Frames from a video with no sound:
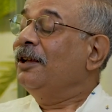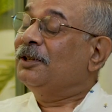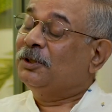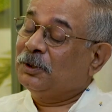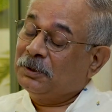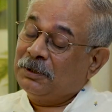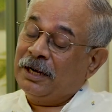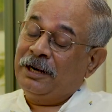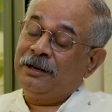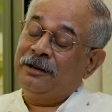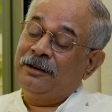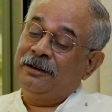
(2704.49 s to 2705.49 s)
So,
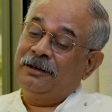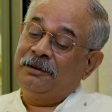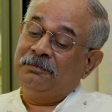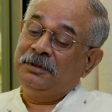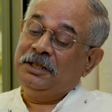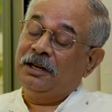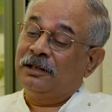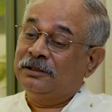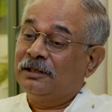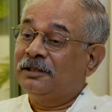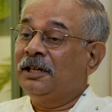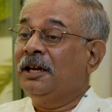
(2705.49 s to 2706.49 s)
and the
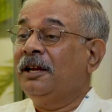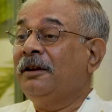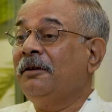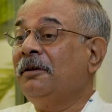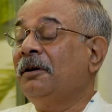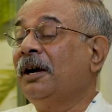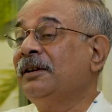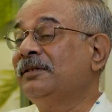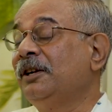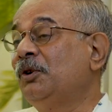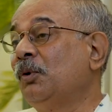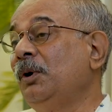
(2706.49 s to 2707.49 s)
other thing, in as
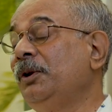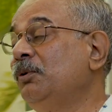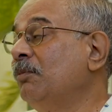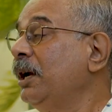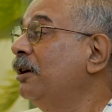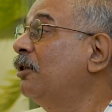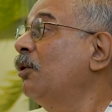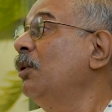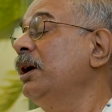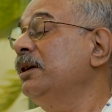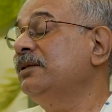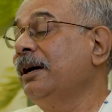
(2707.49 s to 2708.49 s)
I told you, my
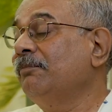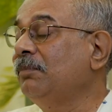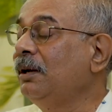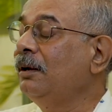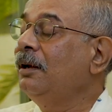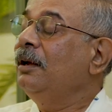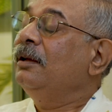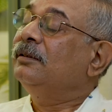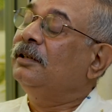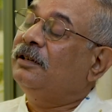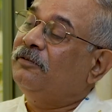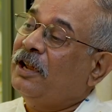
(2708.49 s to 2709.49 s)
crow example,
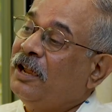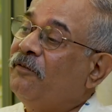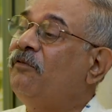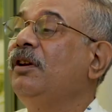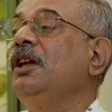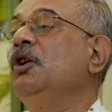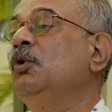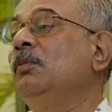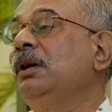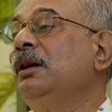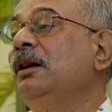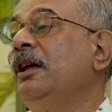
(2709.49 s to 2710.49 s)
that every
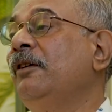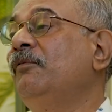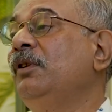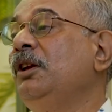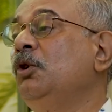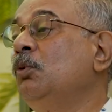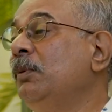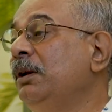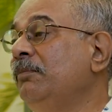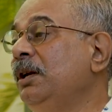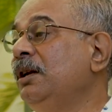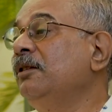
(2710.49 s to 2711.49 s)
human
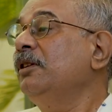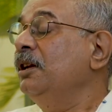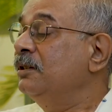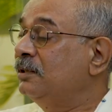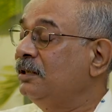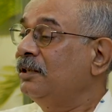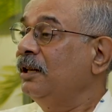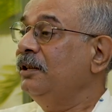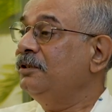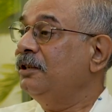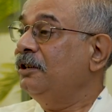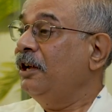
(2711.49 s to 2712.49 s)
being is
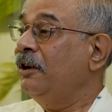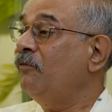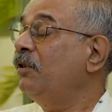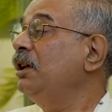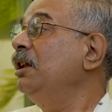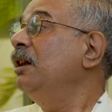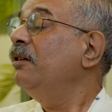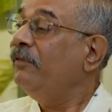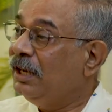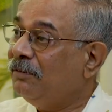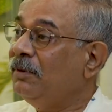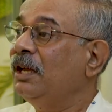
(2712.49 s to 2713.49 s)
intelligent, every
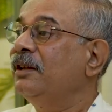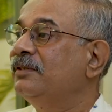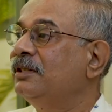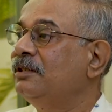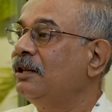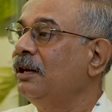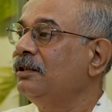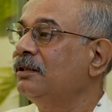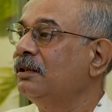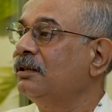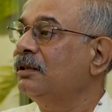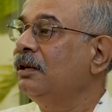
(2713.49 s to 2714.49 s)
living being is
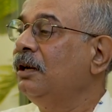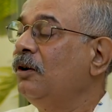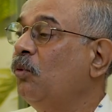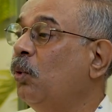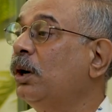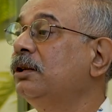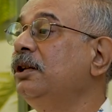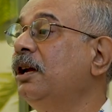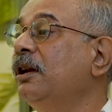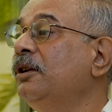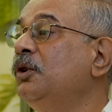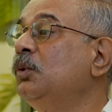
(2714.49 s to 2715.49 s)
intelligent. What they
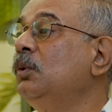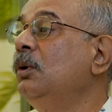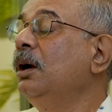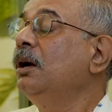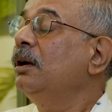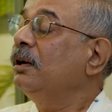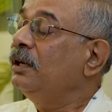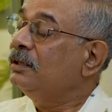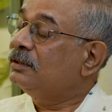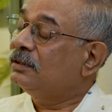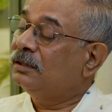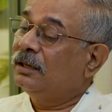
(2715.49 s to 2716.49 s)
can do
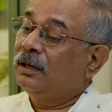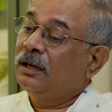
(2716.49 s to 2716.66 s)
is